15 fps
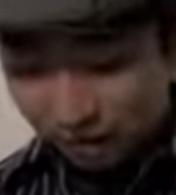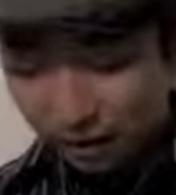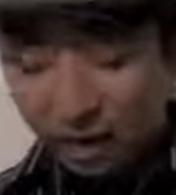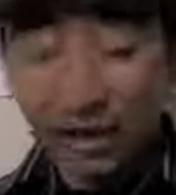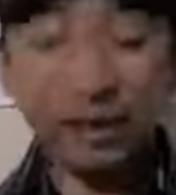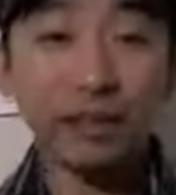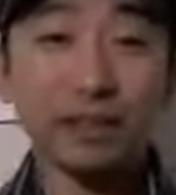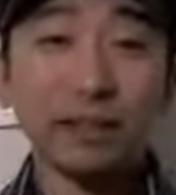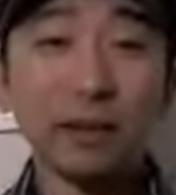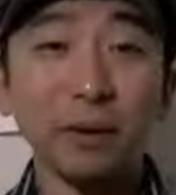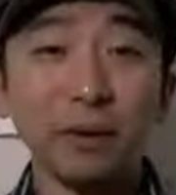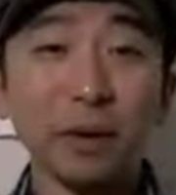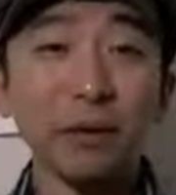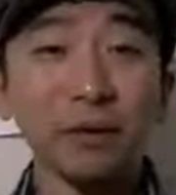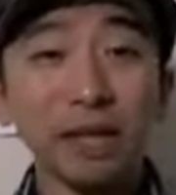Alright,
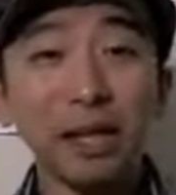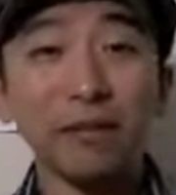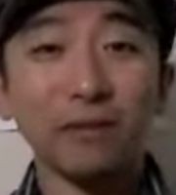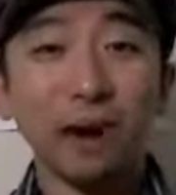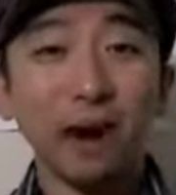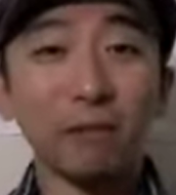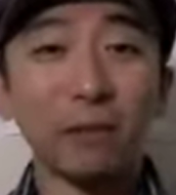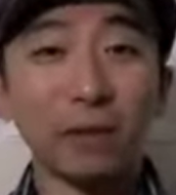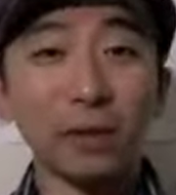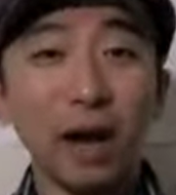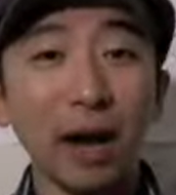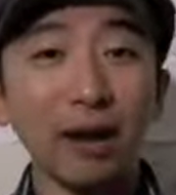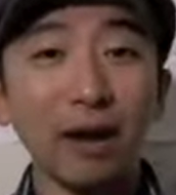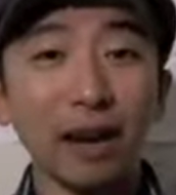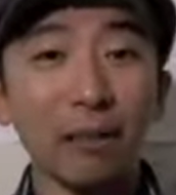so where we left off, we were
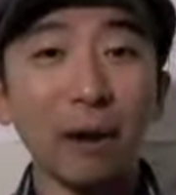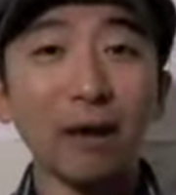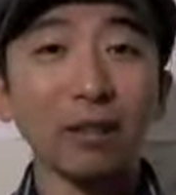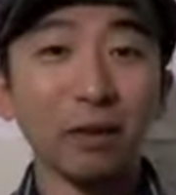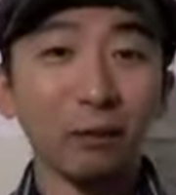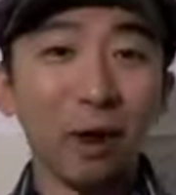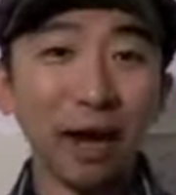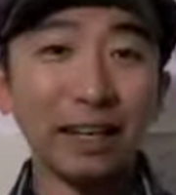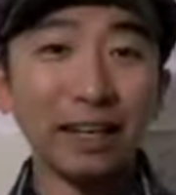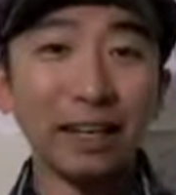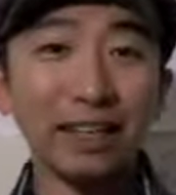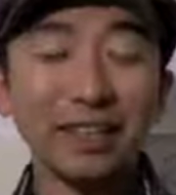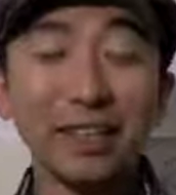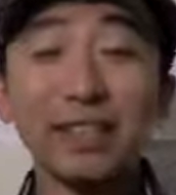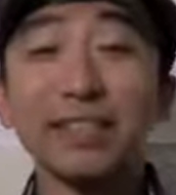talking about the
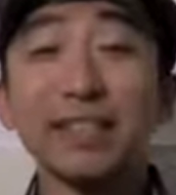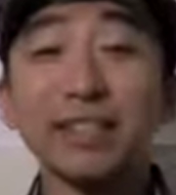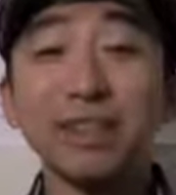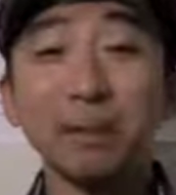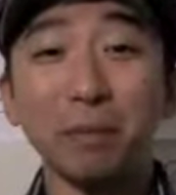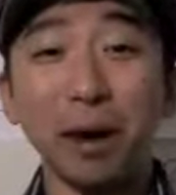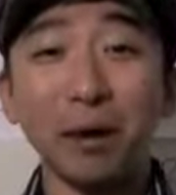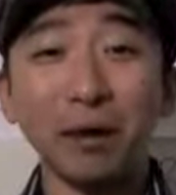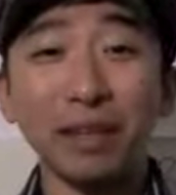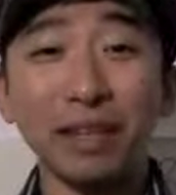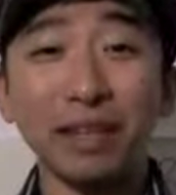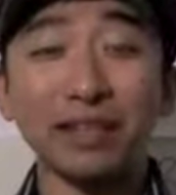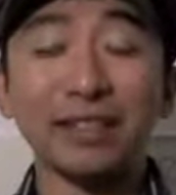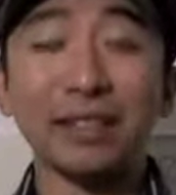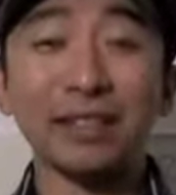whitening thesis, the browning
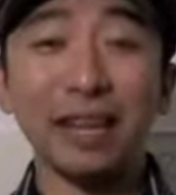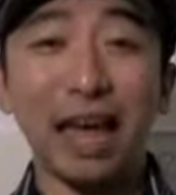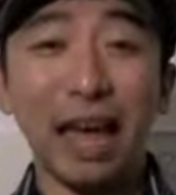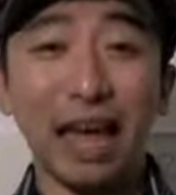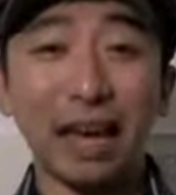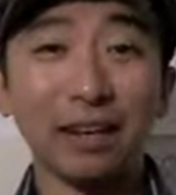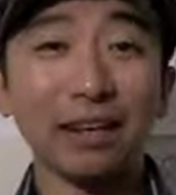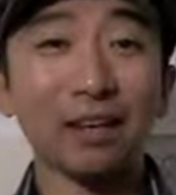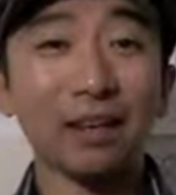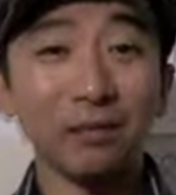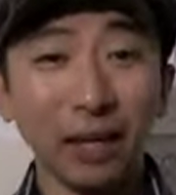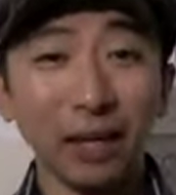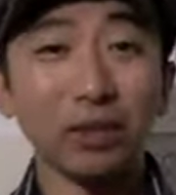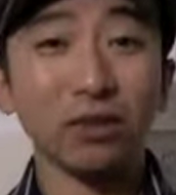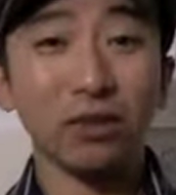thesis, and
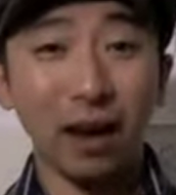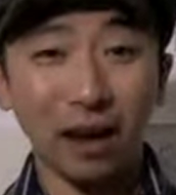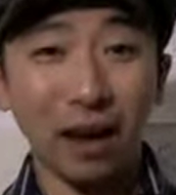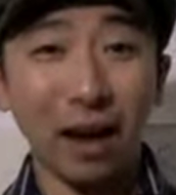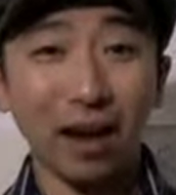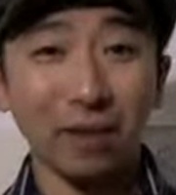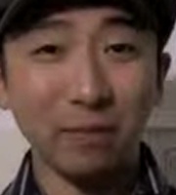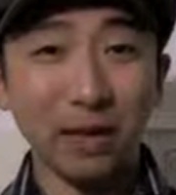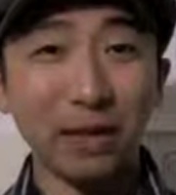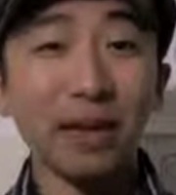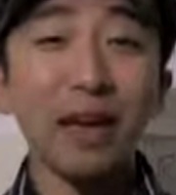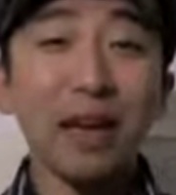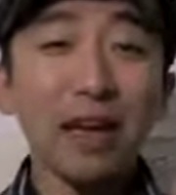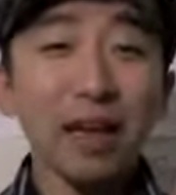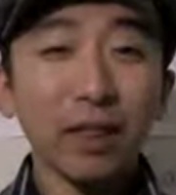racial trichotomy.
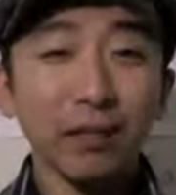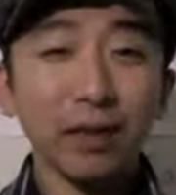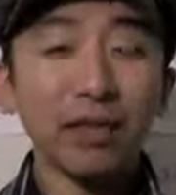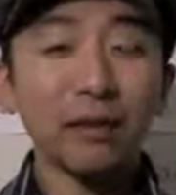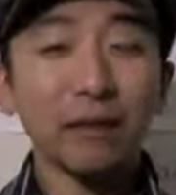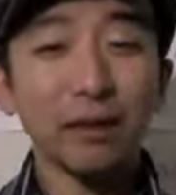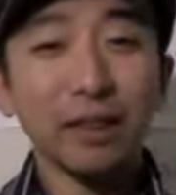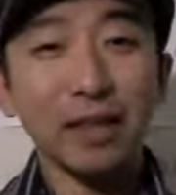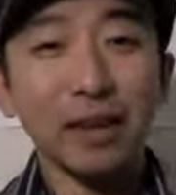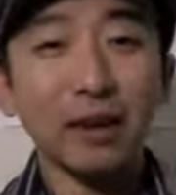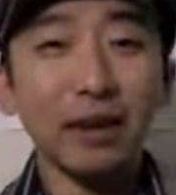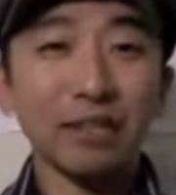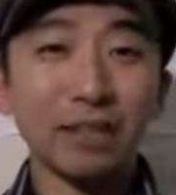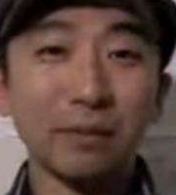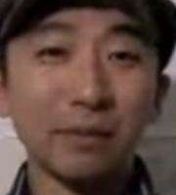Three different
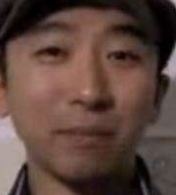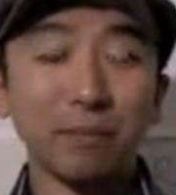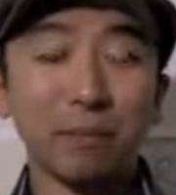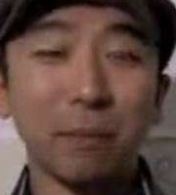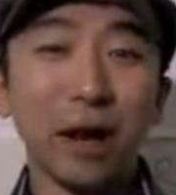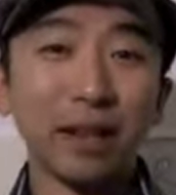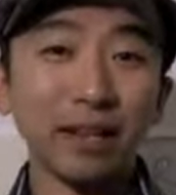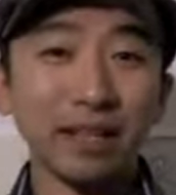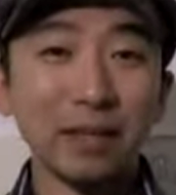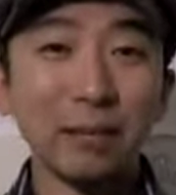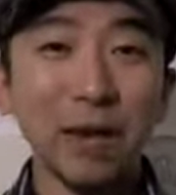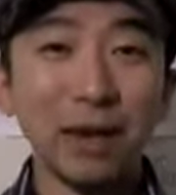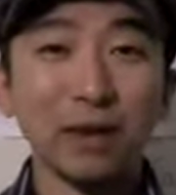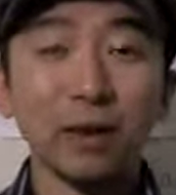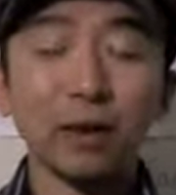theories that
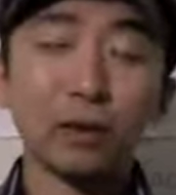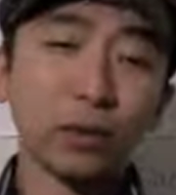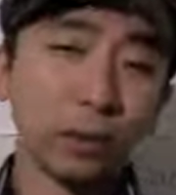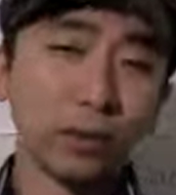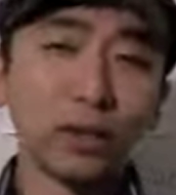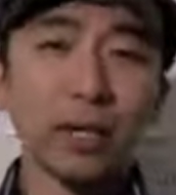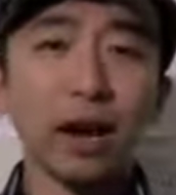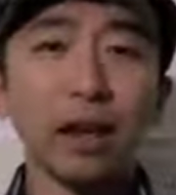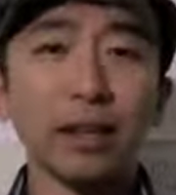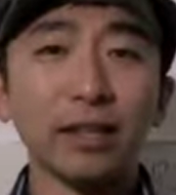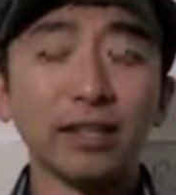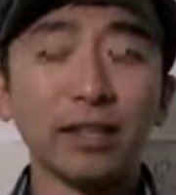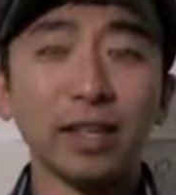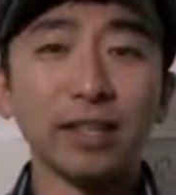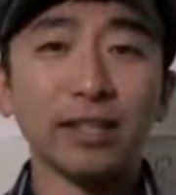policymakers,
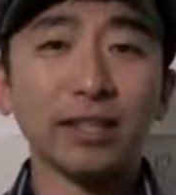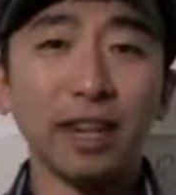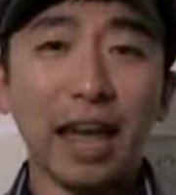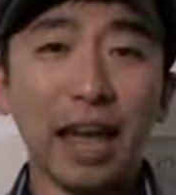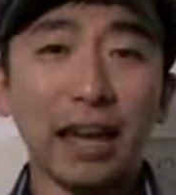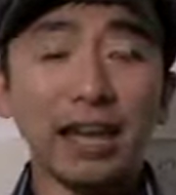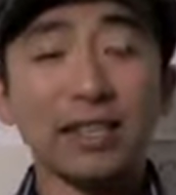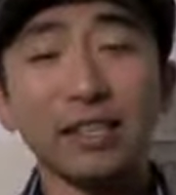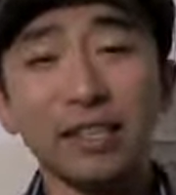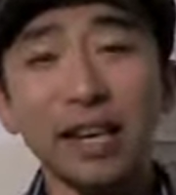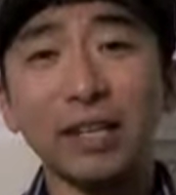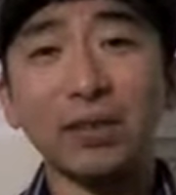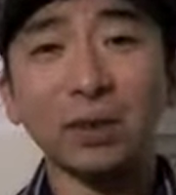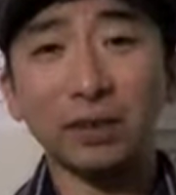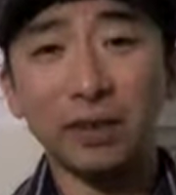sociologists, and
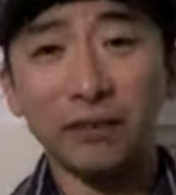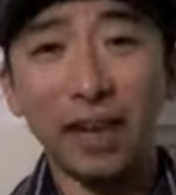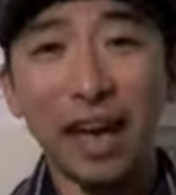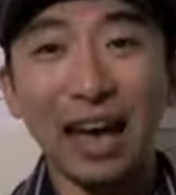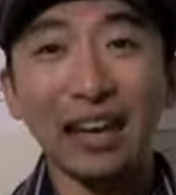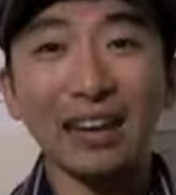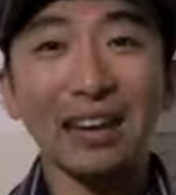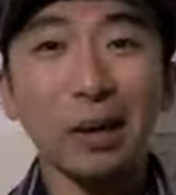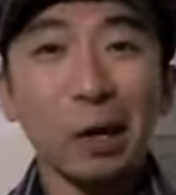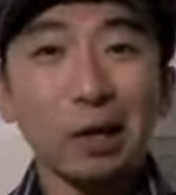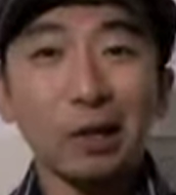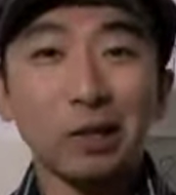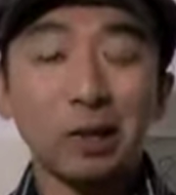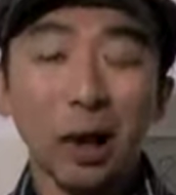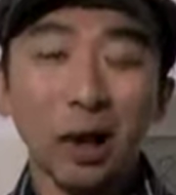intellectuals have had
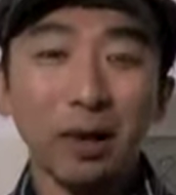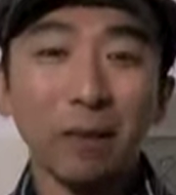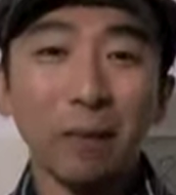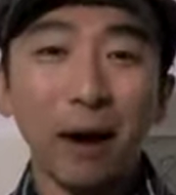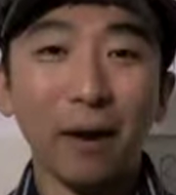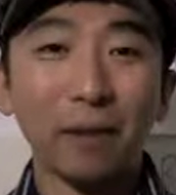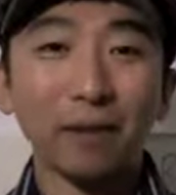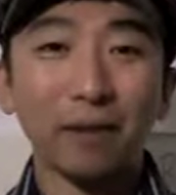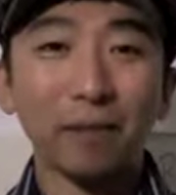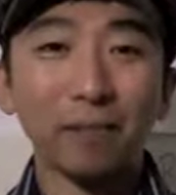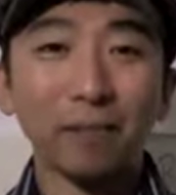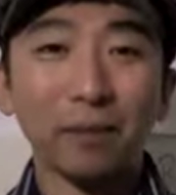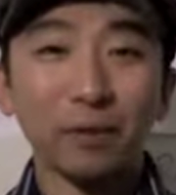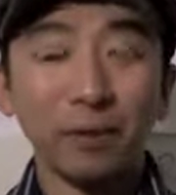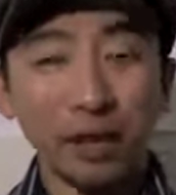to talk about
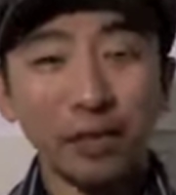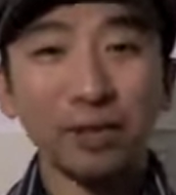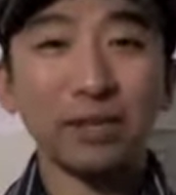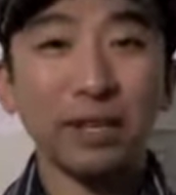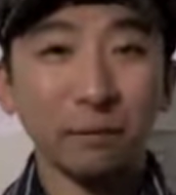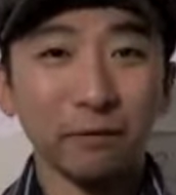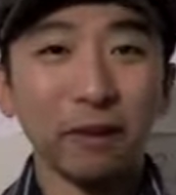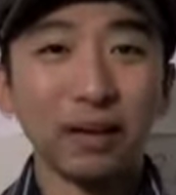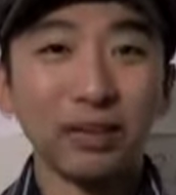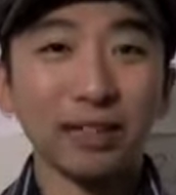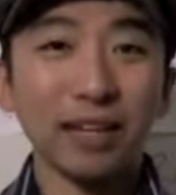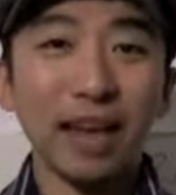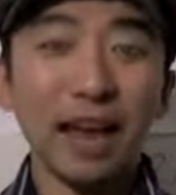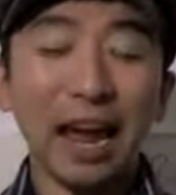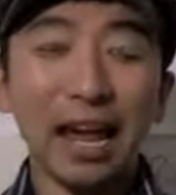racial
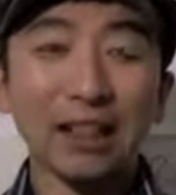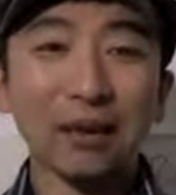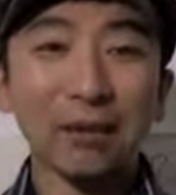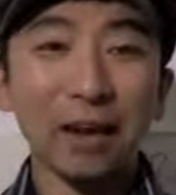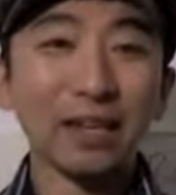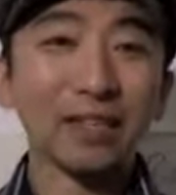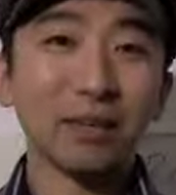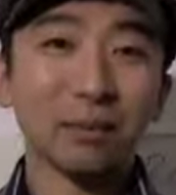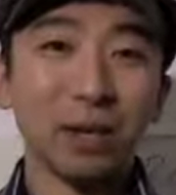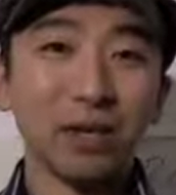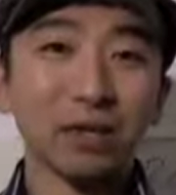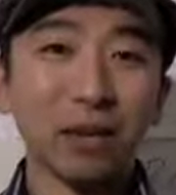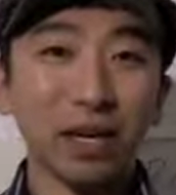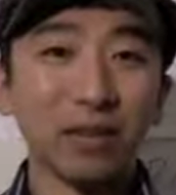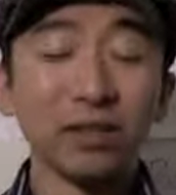difference, and the ways in
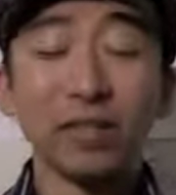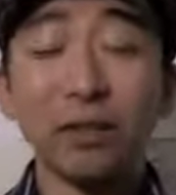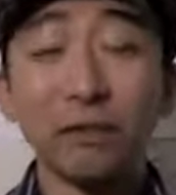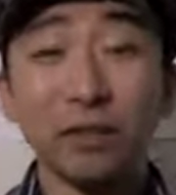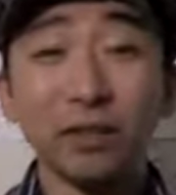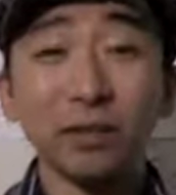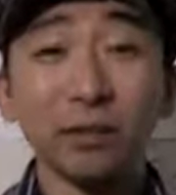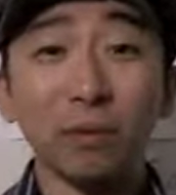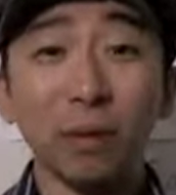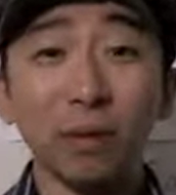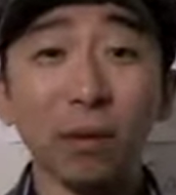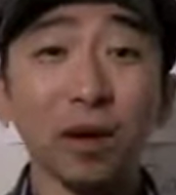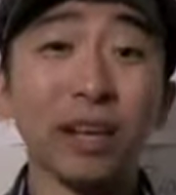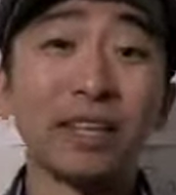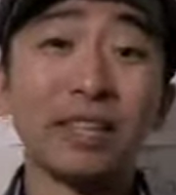which racial difference
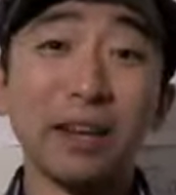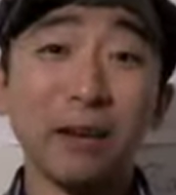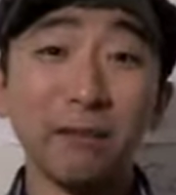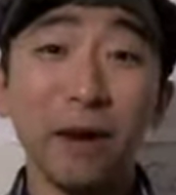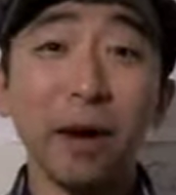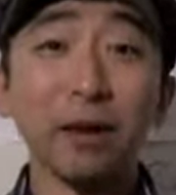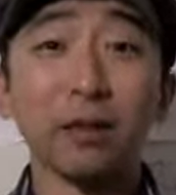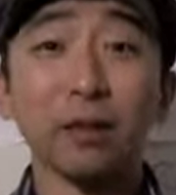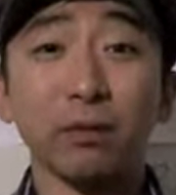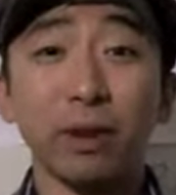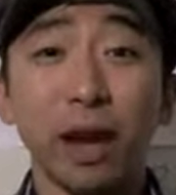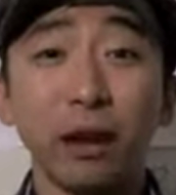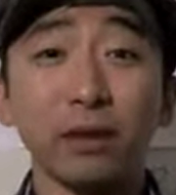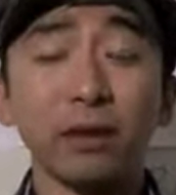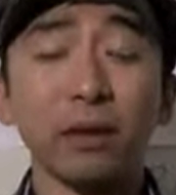will work itself out
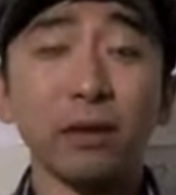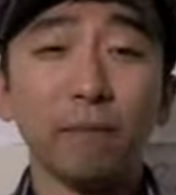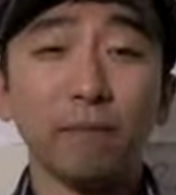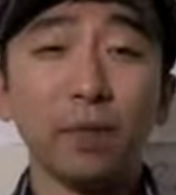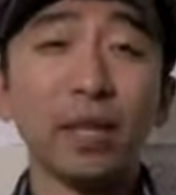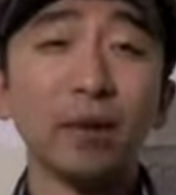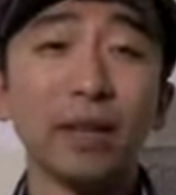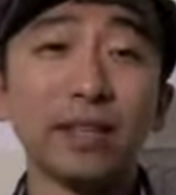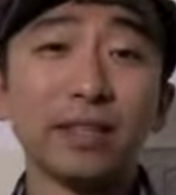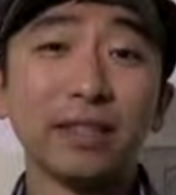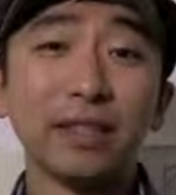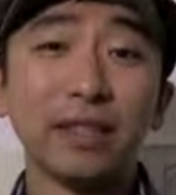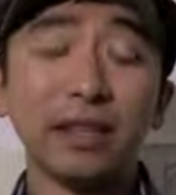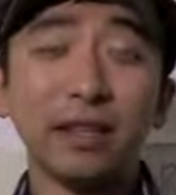throughout U.S.